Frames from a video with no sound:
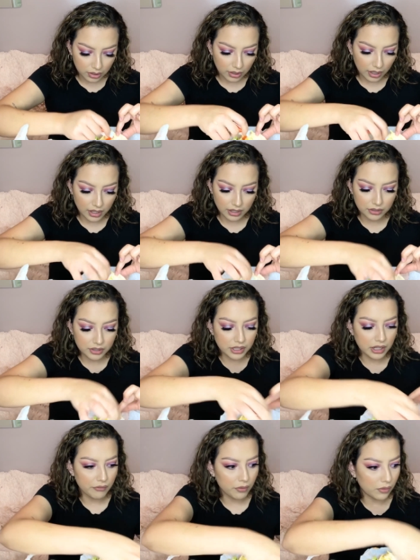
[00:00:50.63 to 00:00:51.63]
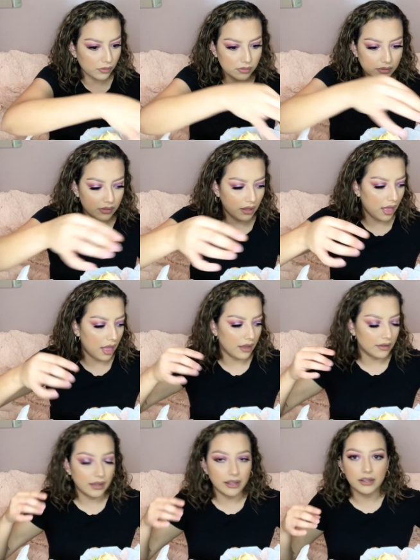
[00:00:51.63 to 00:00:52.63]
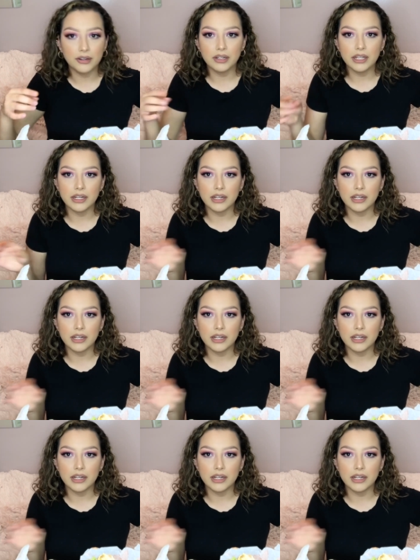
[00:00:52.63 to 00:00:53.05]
I literally never, ah, I literally